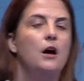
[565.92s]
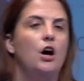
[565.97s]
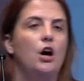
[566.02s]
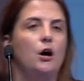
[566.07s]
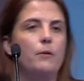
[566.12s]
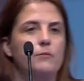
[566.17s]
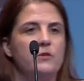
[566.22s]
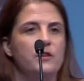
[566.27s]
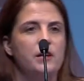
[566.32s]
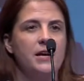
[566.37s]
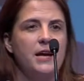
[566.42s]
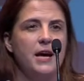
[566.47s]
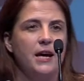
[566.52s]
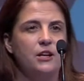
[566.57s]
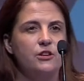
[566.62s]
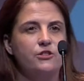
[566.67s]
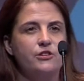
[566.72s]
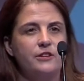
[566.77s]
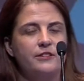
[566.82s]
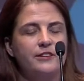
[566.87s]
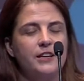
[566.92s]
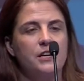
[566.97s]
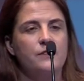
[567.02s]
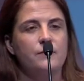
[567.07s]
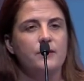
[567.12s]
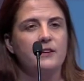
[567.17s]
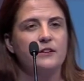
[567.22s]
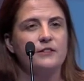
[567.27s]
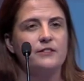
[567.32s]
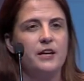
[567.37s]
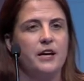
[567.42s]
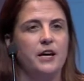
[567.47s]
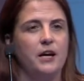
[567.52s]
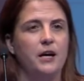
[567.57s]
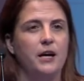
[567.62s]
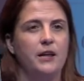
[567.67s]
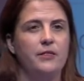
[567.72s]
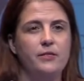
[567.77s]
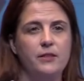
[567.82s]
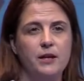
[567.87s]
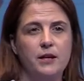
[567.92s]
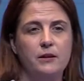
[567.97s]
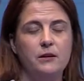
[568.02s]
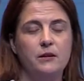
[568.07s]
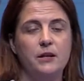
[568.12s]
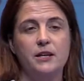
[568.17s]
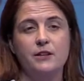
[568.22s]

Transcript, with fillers: um, the energy savings there, and then